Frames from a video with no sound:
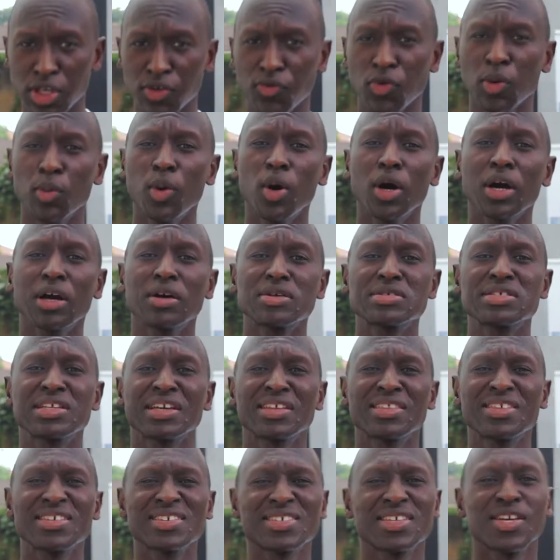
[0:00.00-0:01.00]
for more workouts like
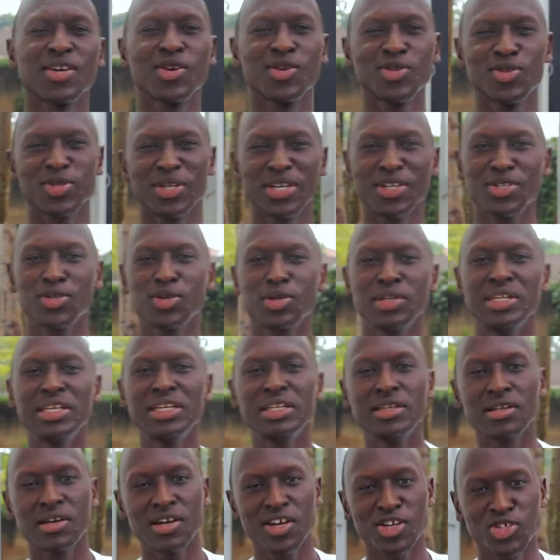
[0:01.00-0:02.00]
this to get you
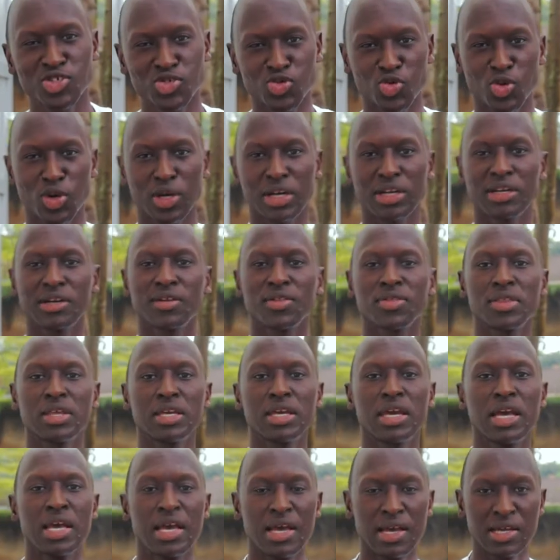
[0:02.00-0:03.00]
lean, strong, and healthy?
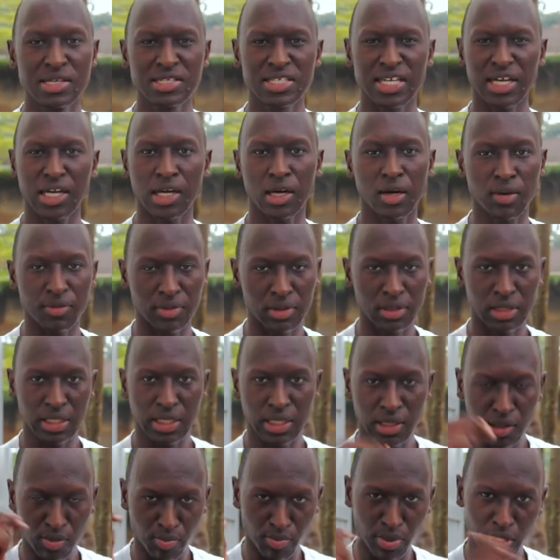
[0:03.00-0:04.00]
Check out the
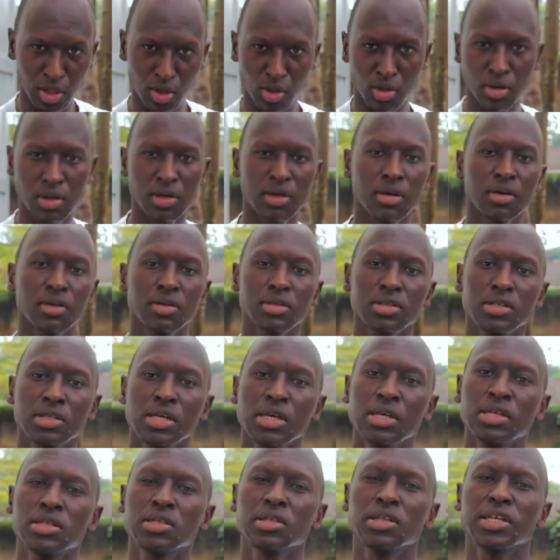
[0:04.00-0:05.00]
link below.
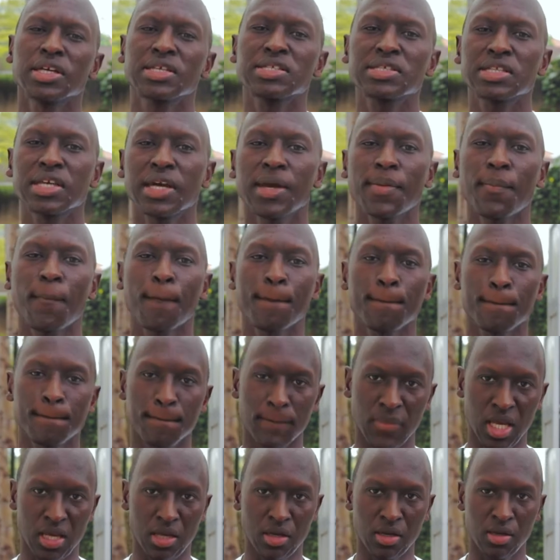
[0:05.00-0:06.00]
Till next time,
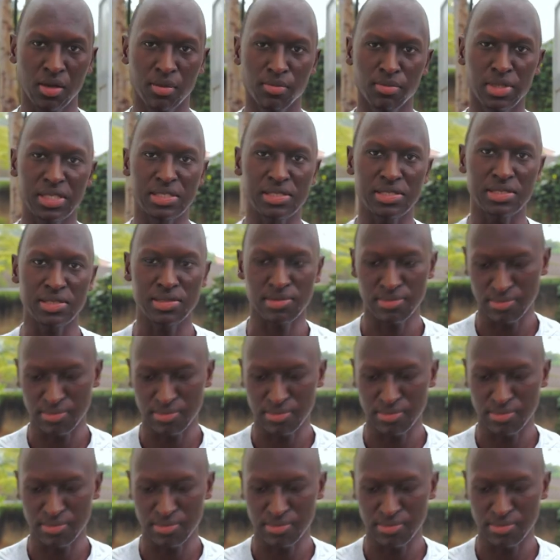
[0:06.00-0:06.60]
peace.